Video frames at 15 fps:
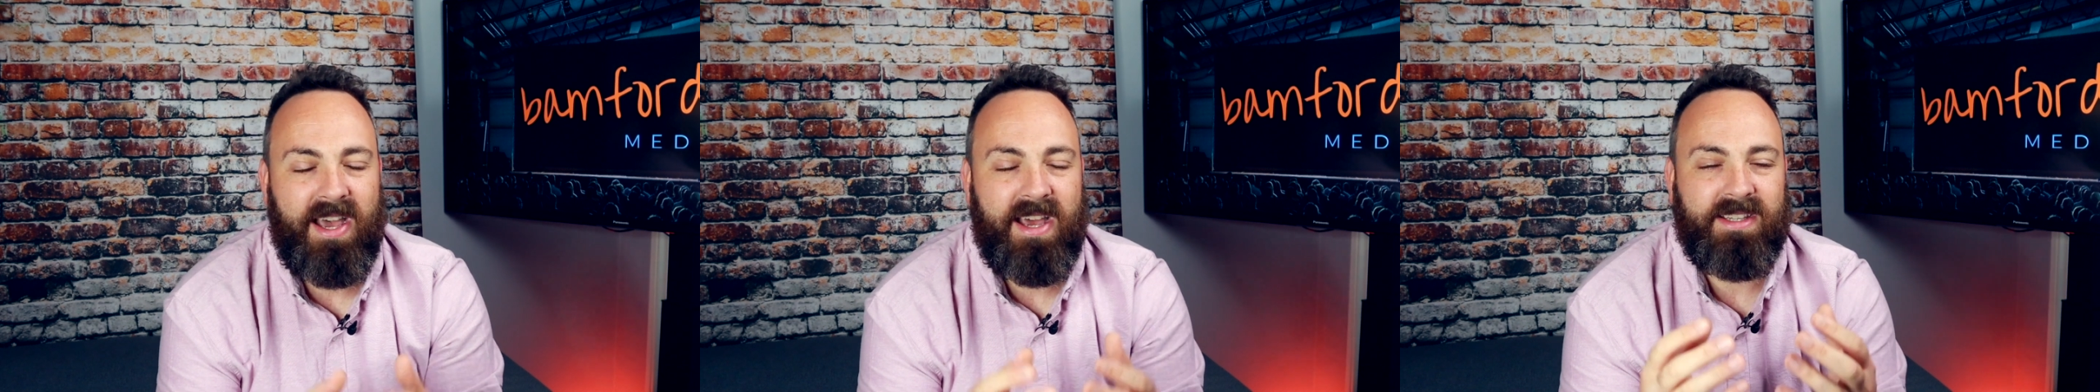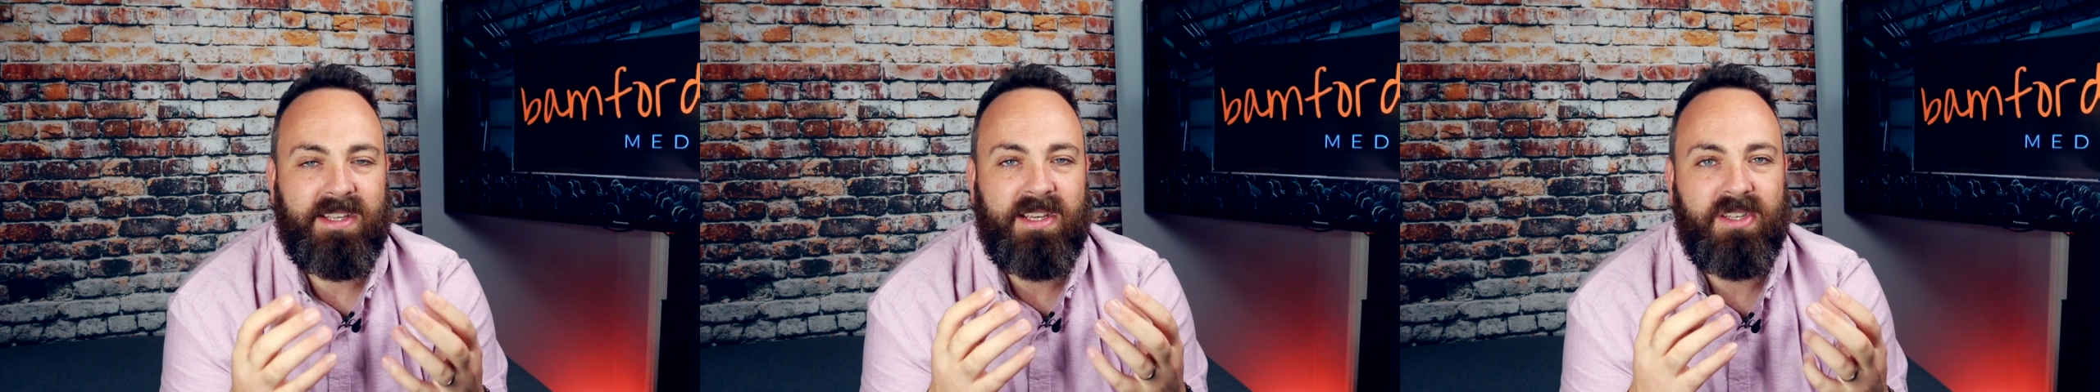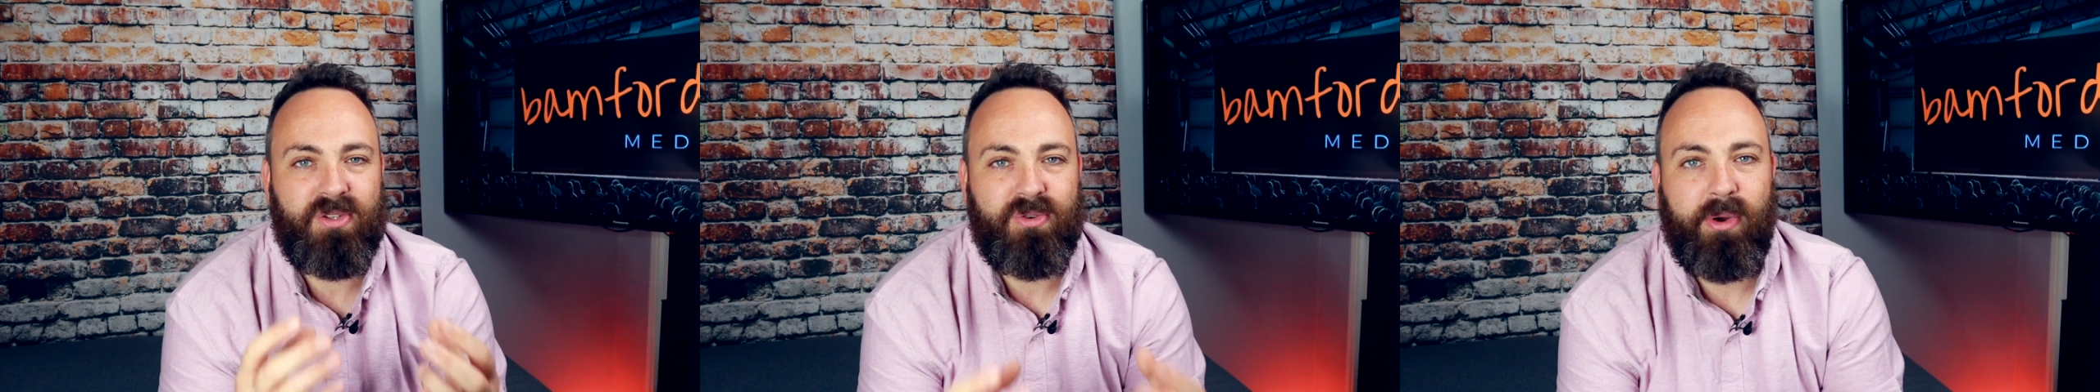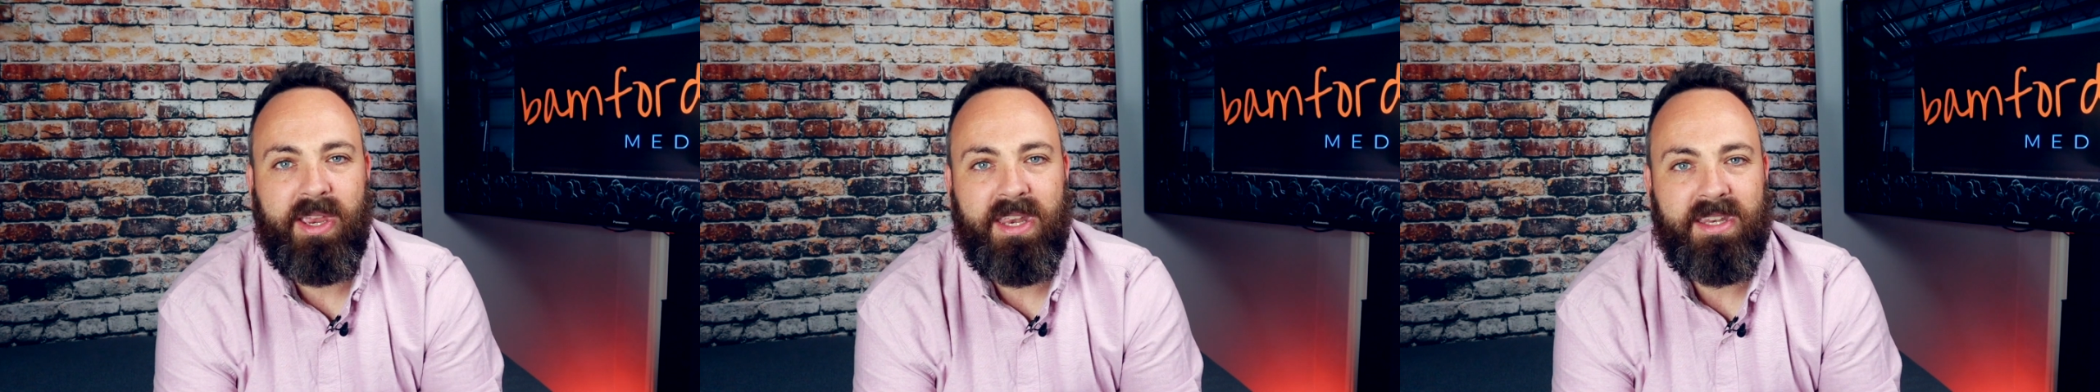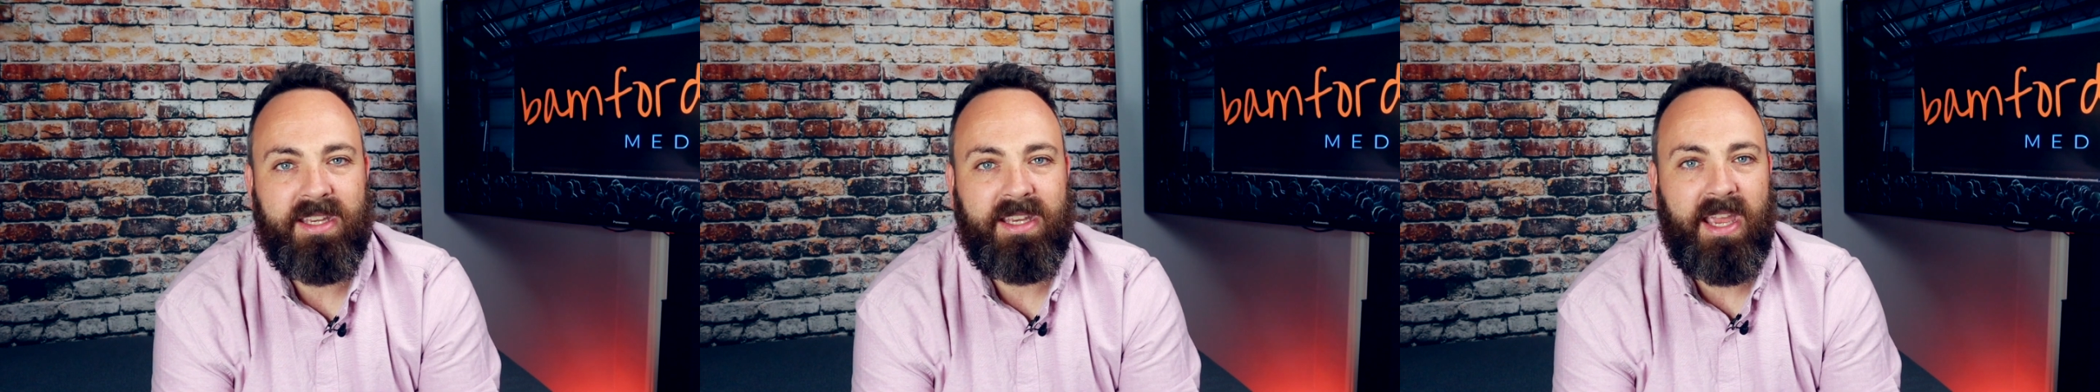as a strong
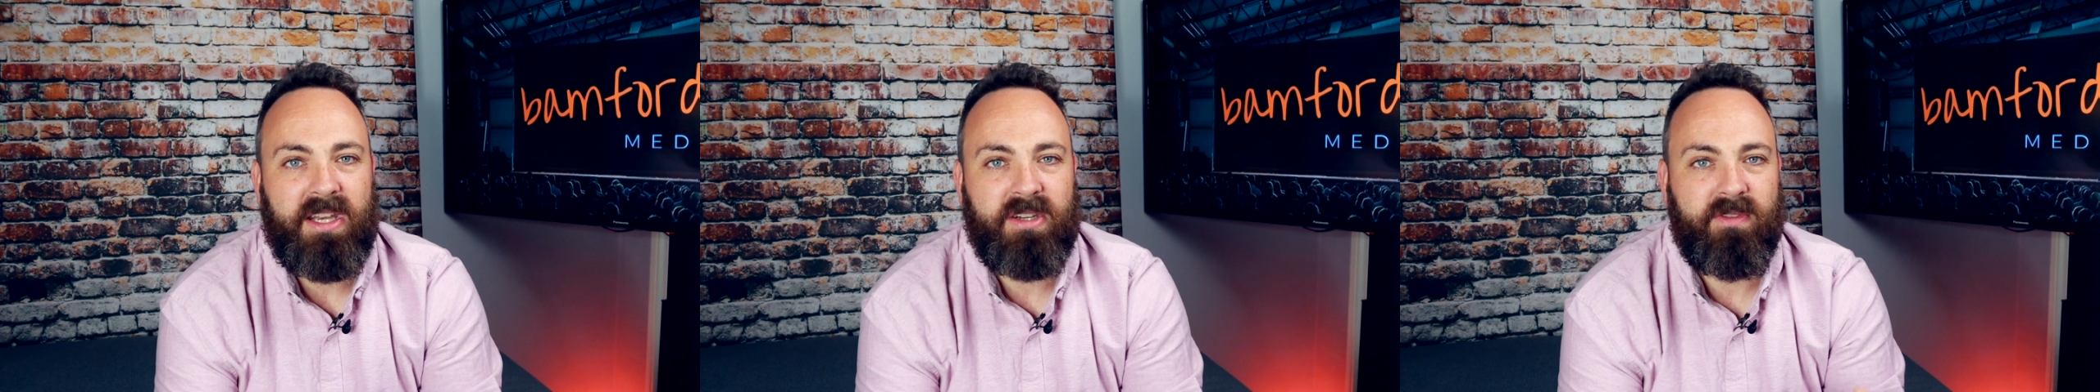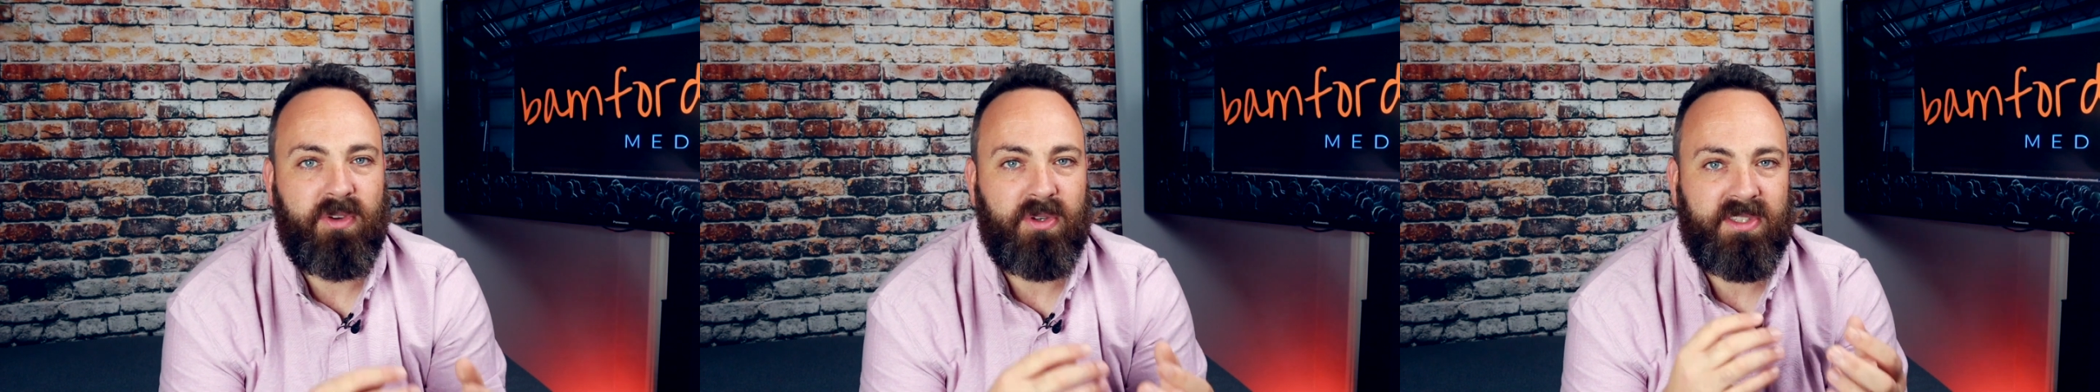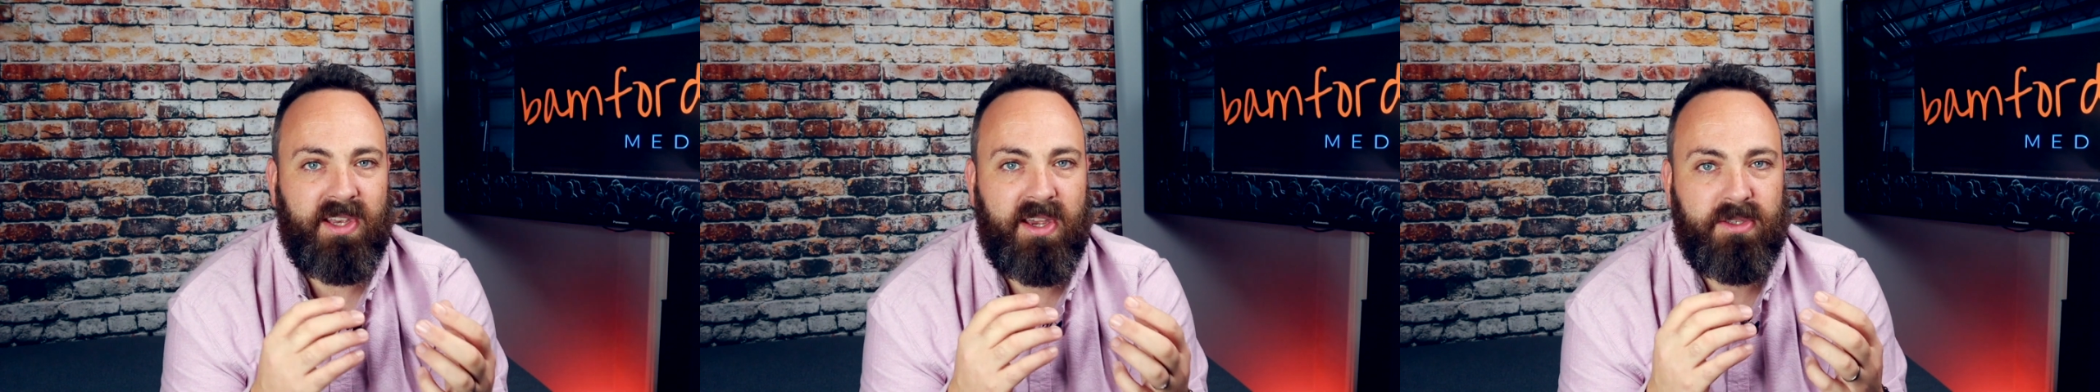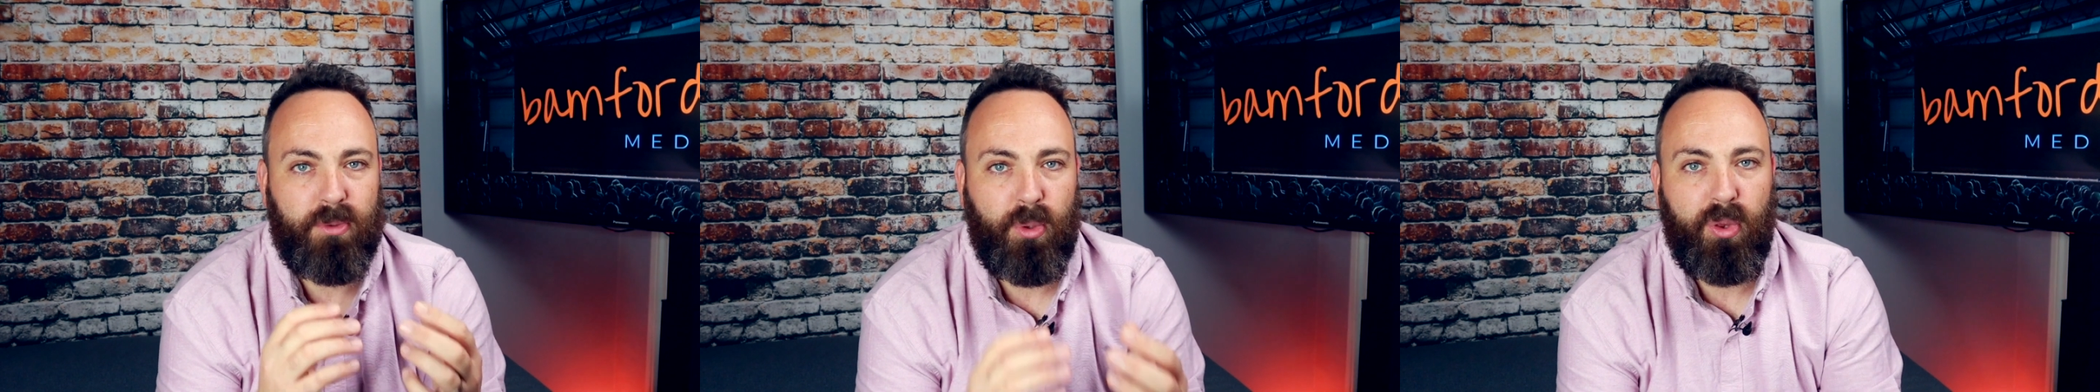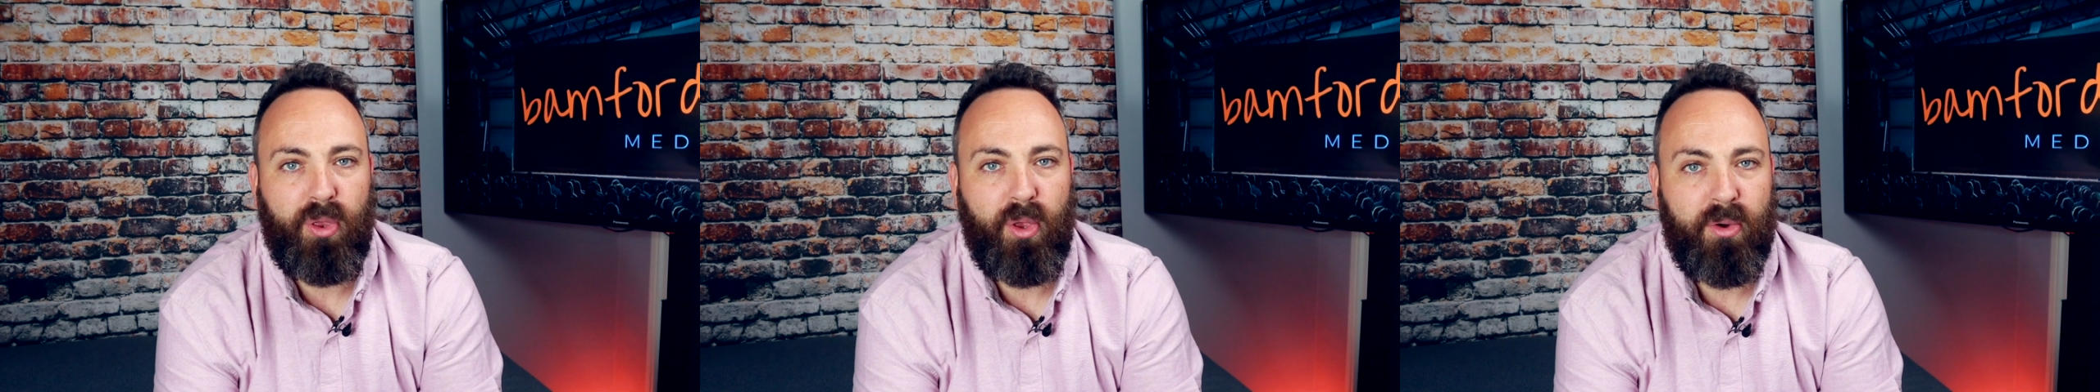indicator of your site's
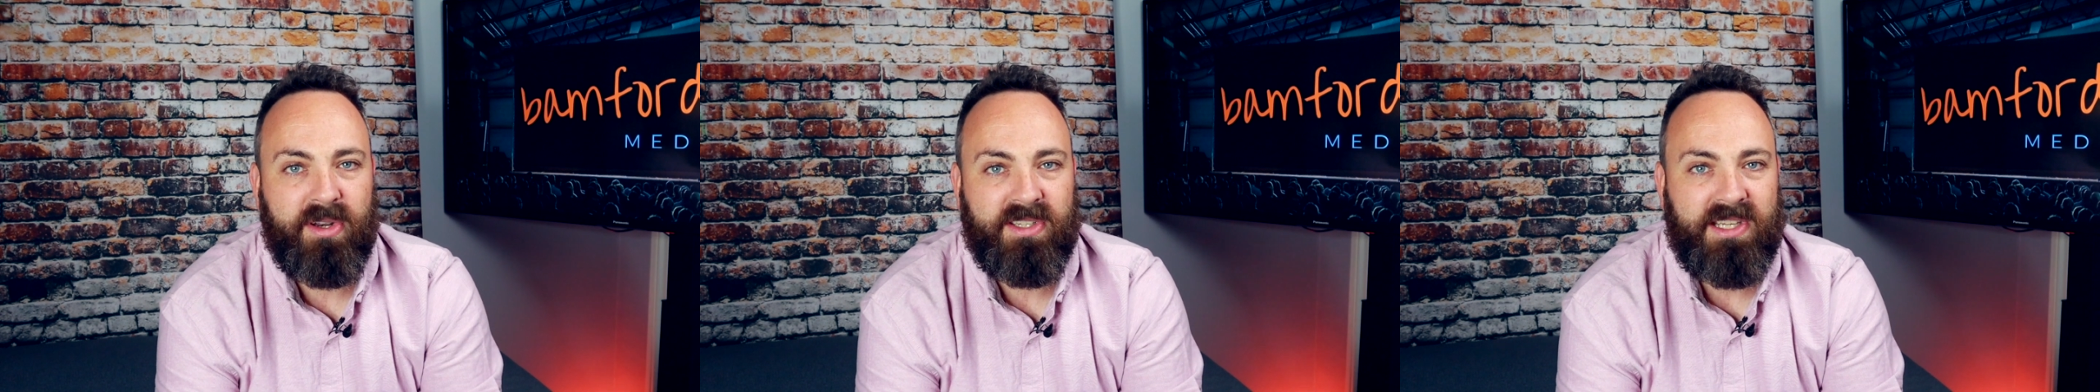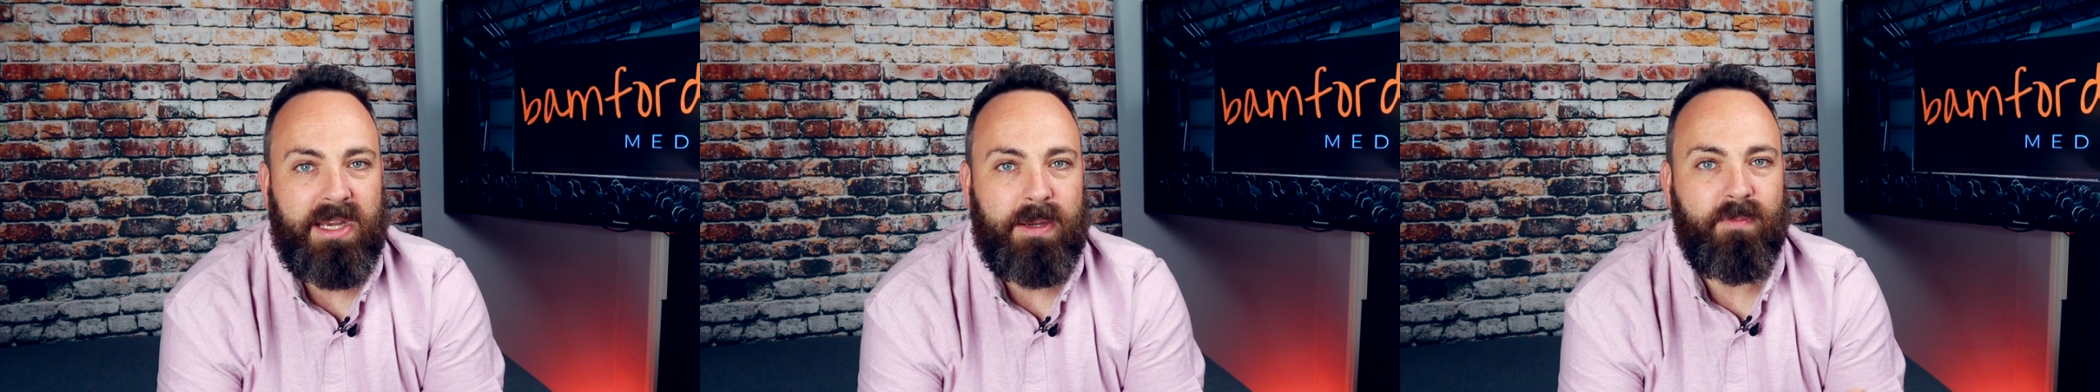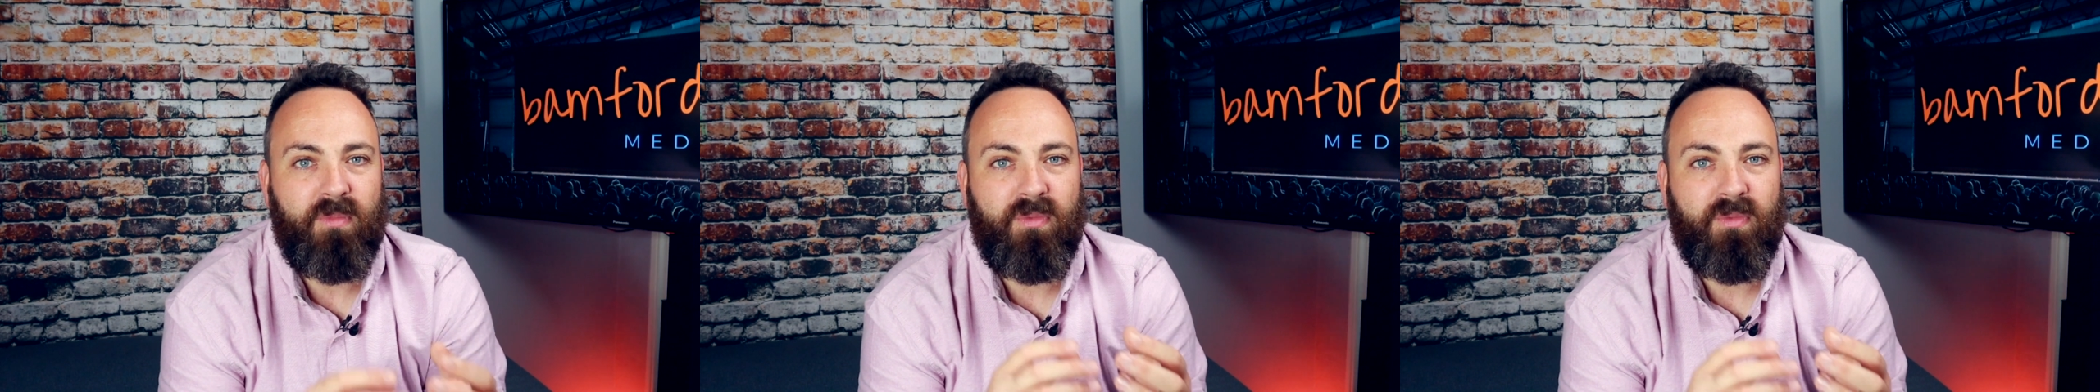authority,